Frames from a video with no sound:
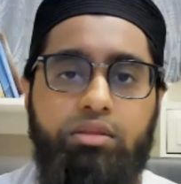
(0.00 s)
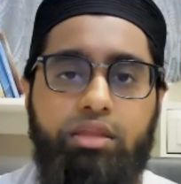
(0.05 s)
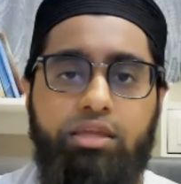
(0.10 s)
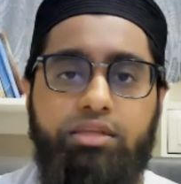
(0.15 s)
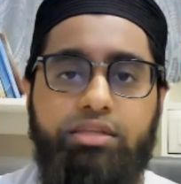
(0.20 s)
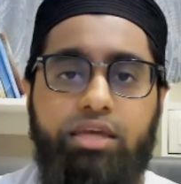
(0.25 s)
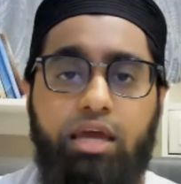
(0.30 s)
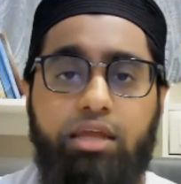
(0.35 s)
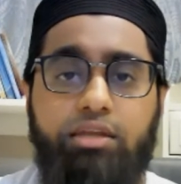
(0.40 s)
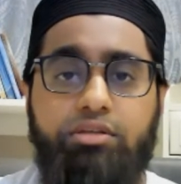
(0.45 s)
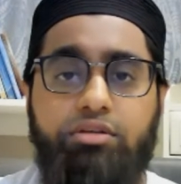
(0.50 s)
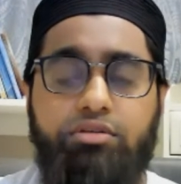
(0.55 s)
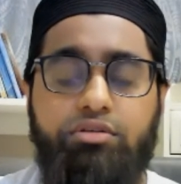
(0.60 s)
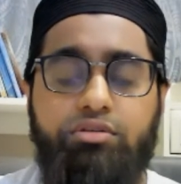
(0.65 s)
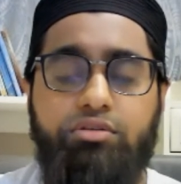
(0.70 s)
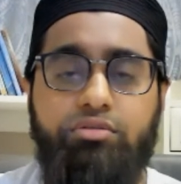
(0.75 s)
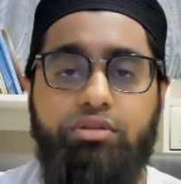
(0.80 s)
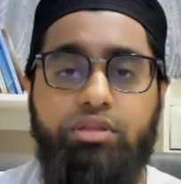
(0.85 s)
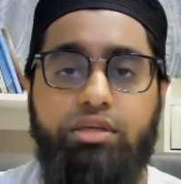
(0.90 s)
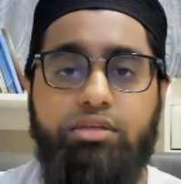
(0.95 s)
they tend to
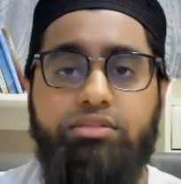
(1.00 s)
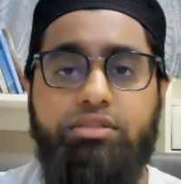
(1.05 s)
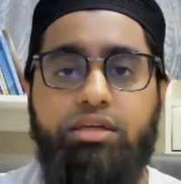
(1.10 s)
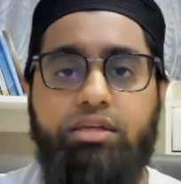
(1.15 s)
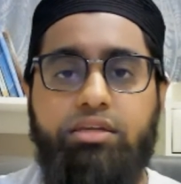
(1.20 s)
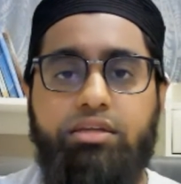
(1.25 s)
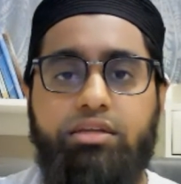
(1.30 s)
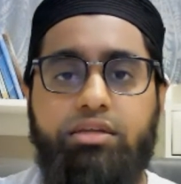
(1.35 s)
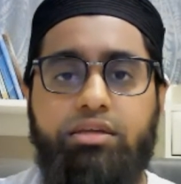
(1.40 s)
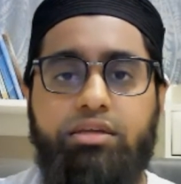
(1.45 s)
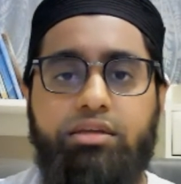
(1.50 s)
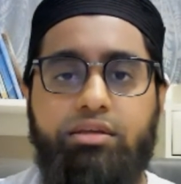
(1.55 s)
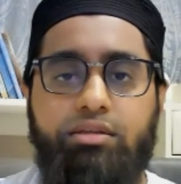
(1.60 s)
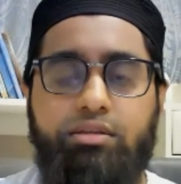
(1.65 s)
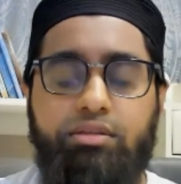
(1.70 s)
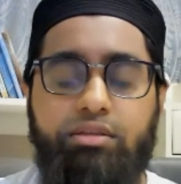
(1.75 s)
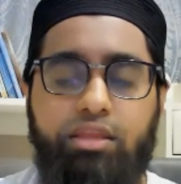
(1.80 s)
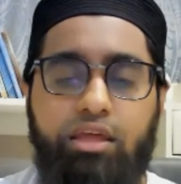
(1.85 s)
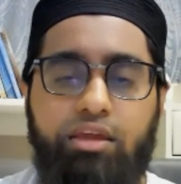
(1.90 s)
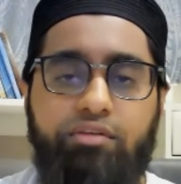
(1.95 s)
do things that
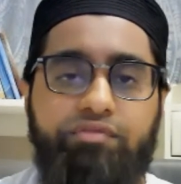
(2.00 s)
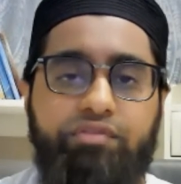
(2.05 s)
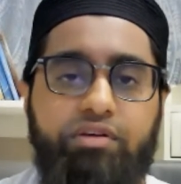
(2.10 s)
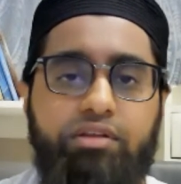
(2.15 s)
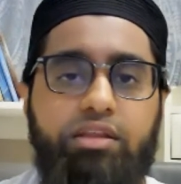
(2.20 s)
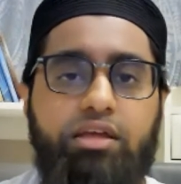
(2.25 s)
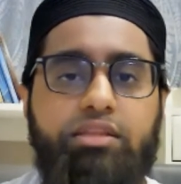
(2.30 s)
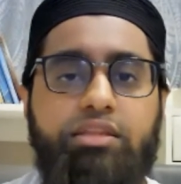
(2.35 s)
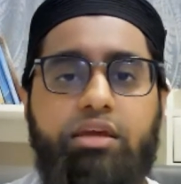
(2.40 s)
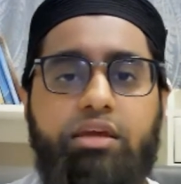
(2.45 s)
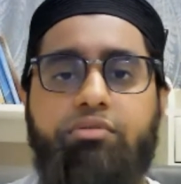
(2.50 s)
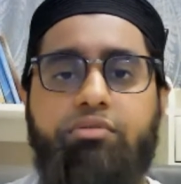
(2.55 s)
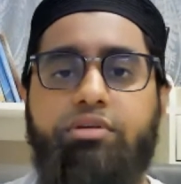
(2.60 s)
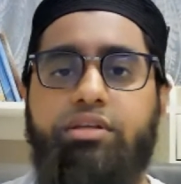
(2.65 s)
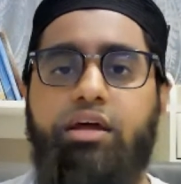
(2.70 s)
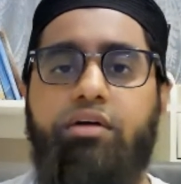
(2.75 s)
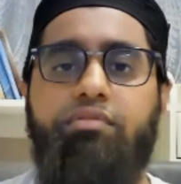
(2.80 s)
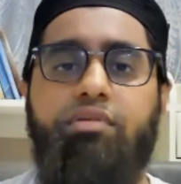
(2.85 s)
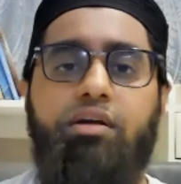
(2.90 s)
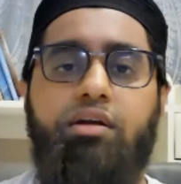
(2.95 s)
they feel like they
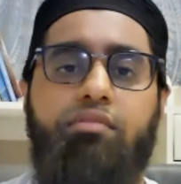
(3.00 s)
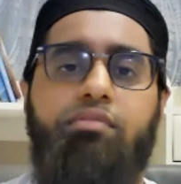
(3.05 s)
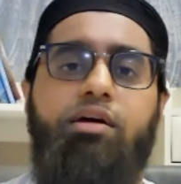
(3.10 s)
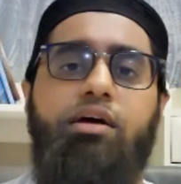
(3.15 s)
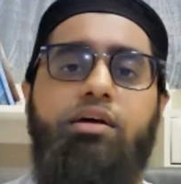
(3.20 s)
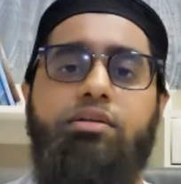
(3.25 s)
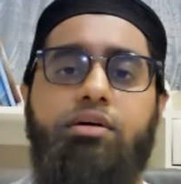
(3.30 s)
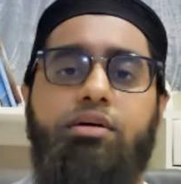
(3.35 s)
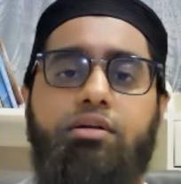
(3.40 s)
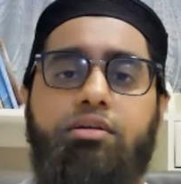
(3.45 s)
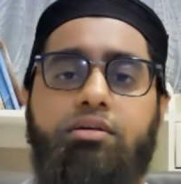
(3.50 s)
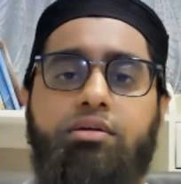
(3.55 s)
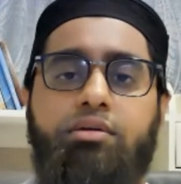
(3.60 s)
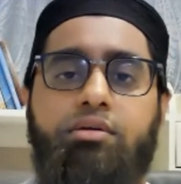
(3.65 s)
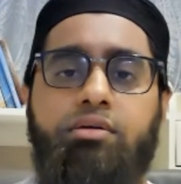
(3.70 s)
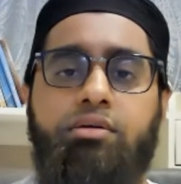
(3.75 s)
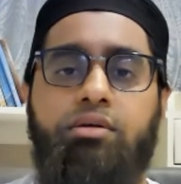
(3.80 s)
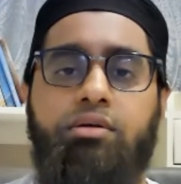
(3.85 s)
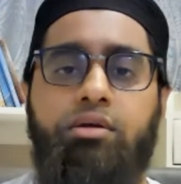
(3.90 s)
would never have had done.